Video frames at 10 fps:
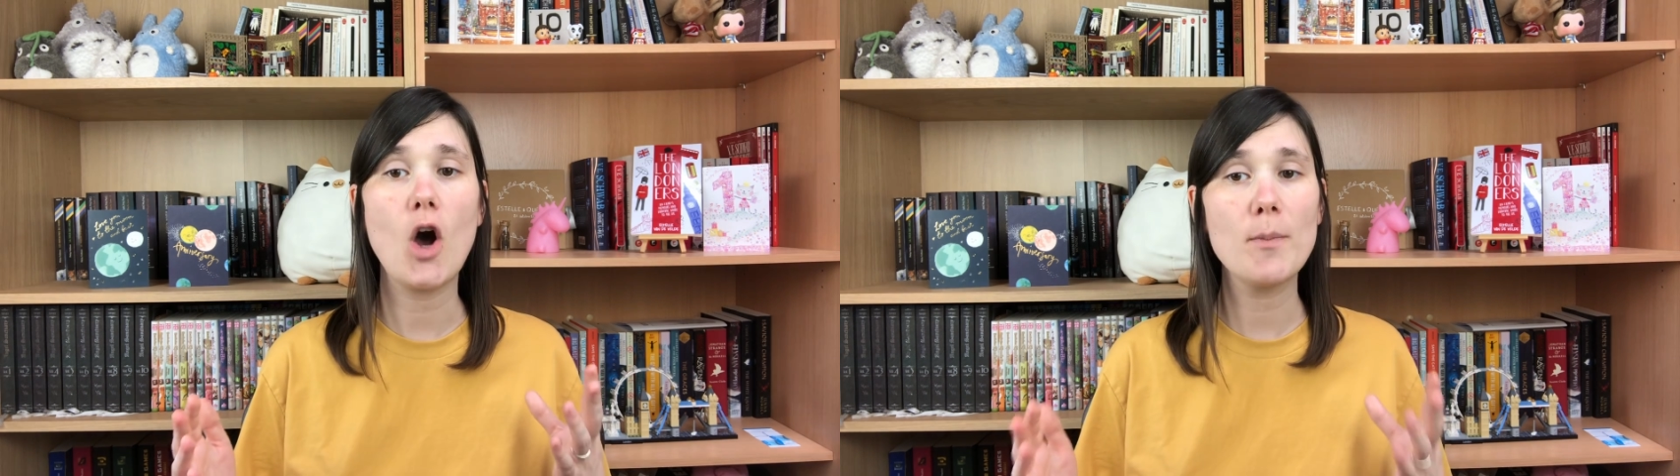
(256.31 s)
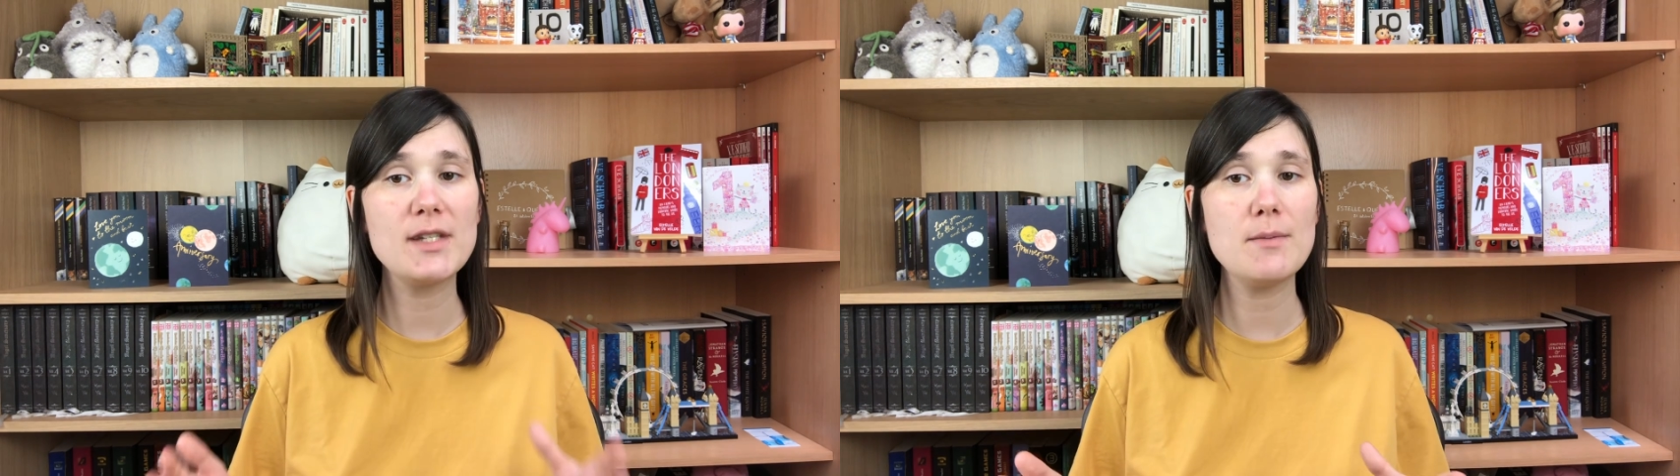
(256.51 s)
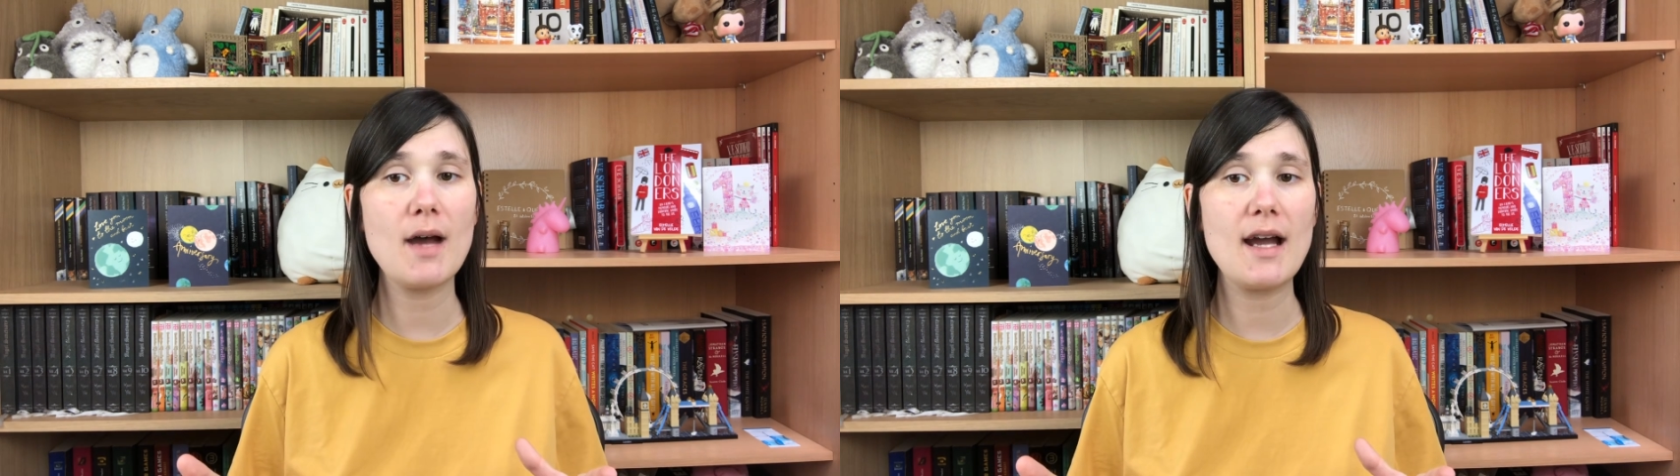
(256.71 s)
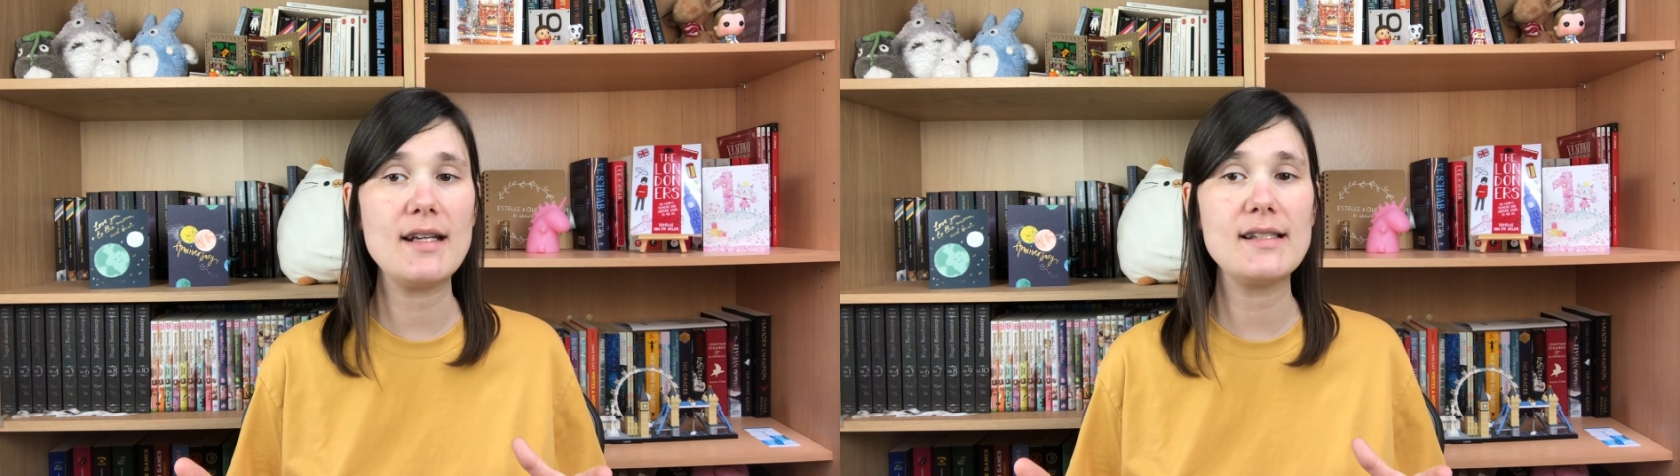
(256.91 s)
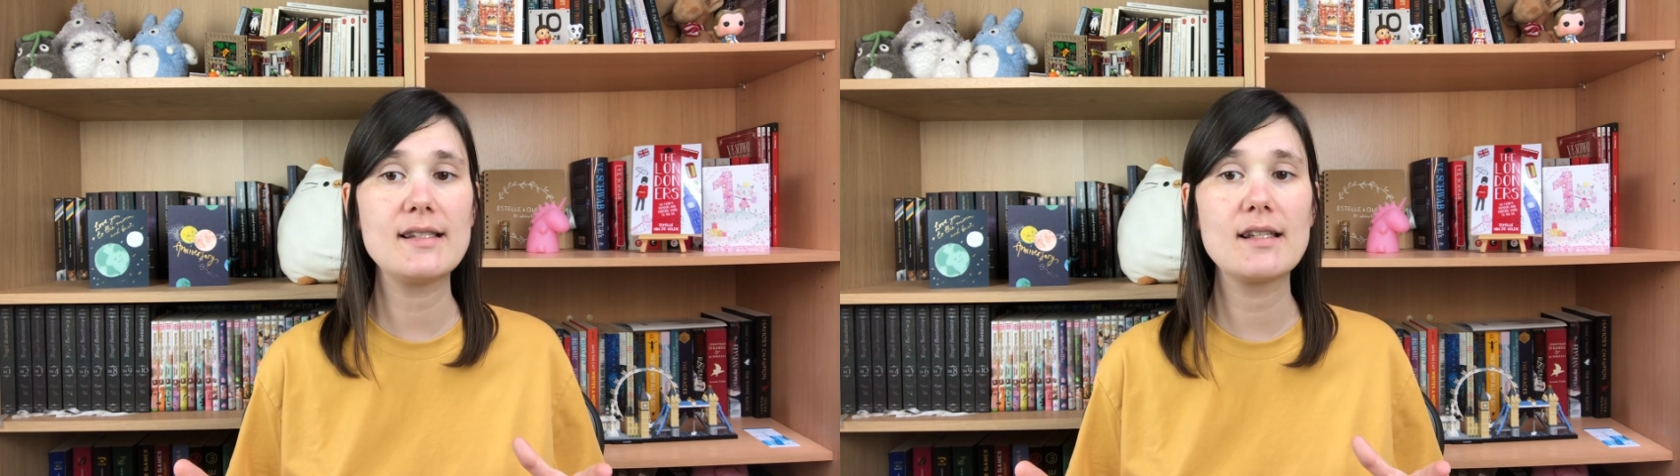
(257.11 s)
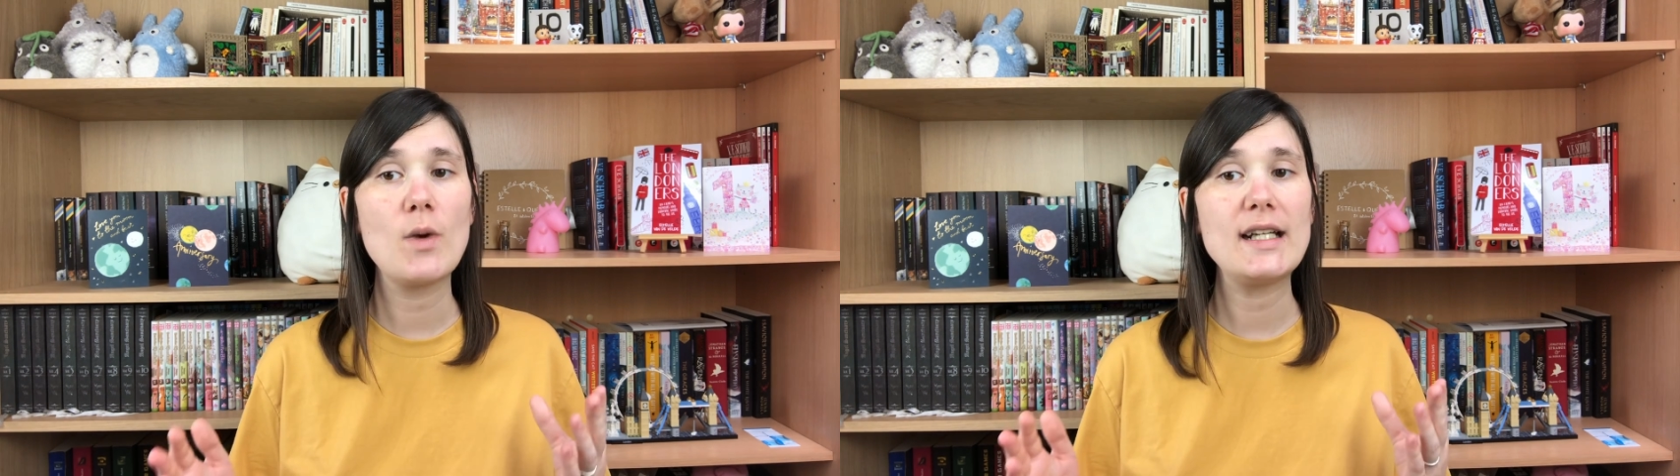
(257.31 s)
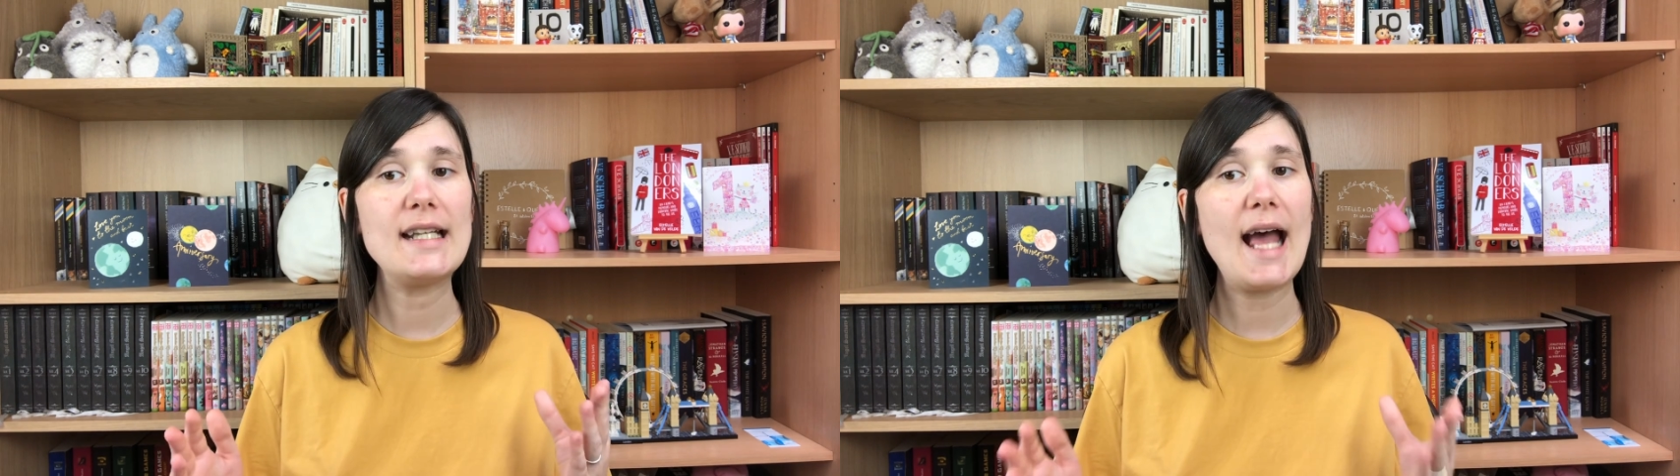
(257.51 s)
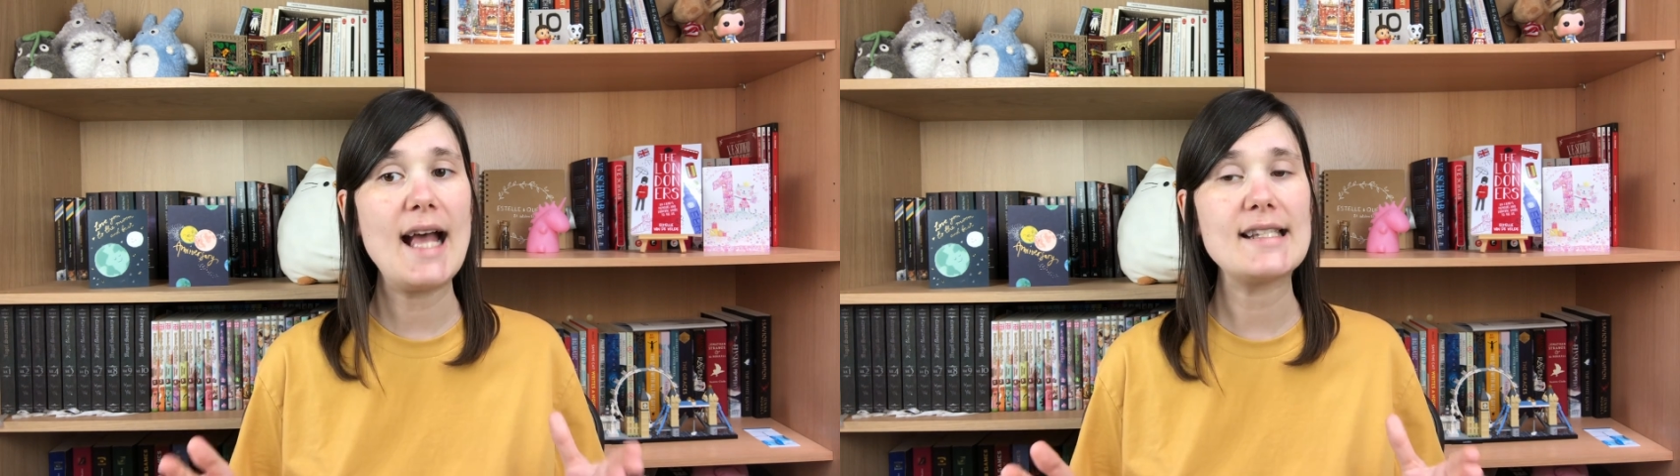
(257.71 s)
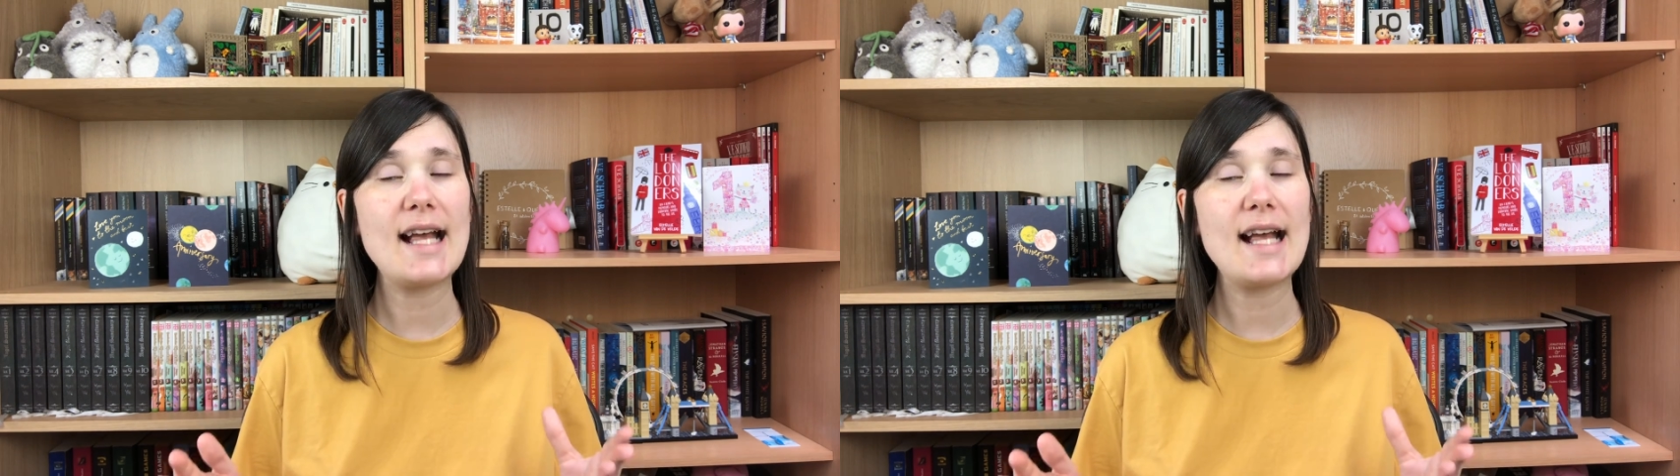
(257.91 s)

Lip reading: optimized when it has